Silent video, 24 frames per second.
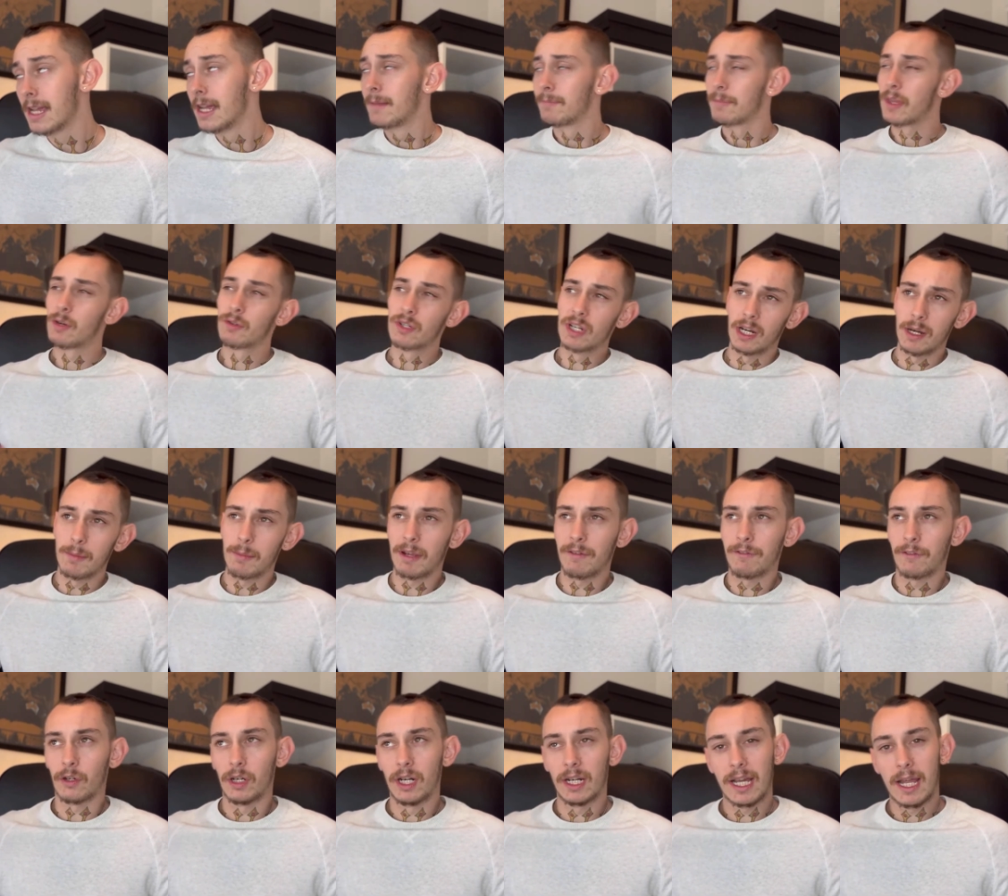It was going to be
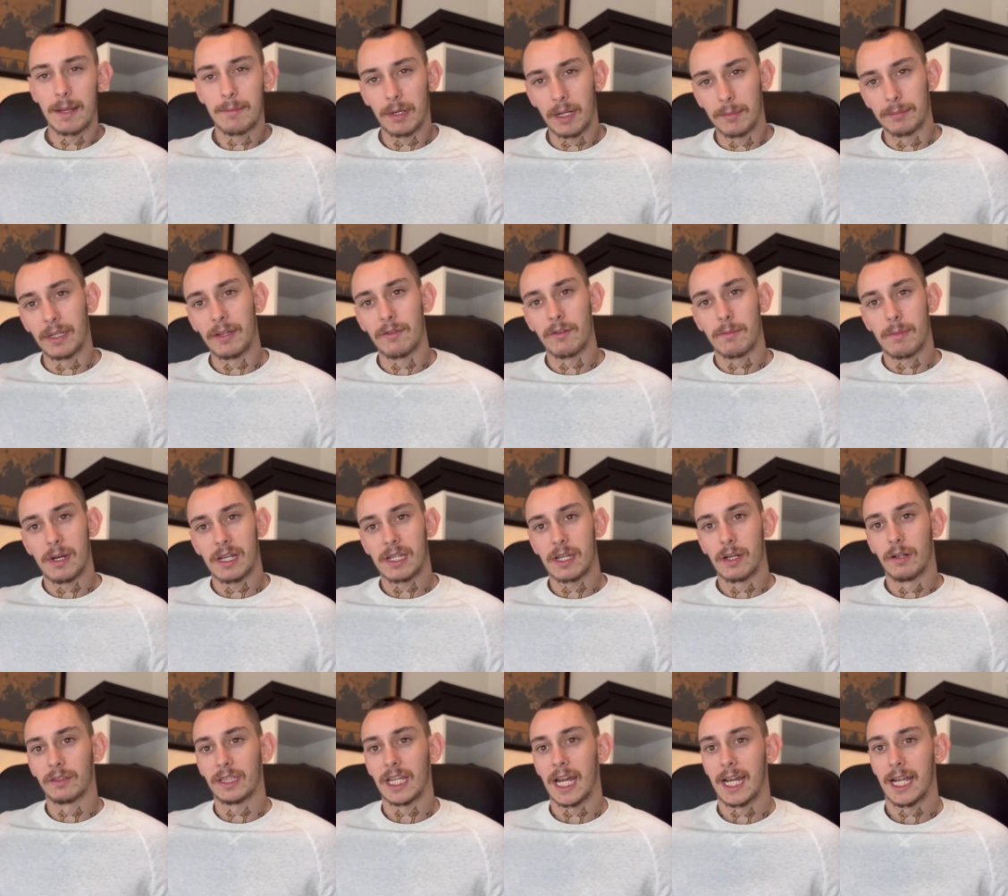Friday, but I'm giving
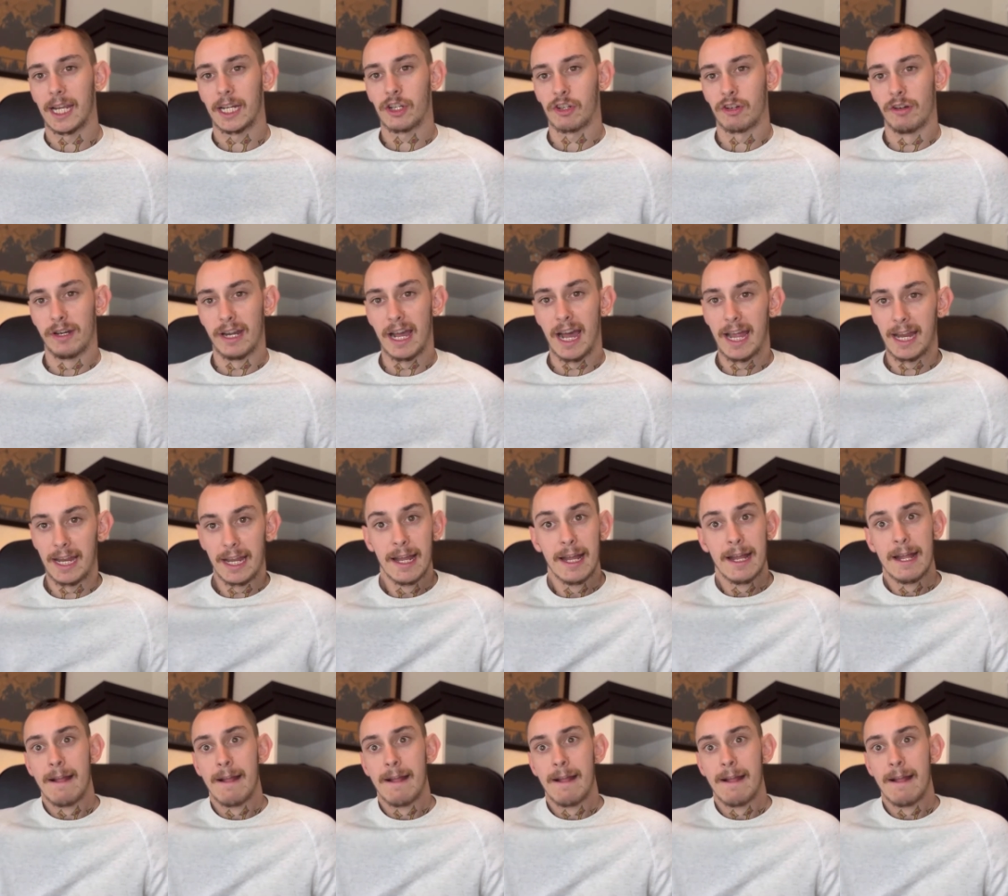myself that extra day.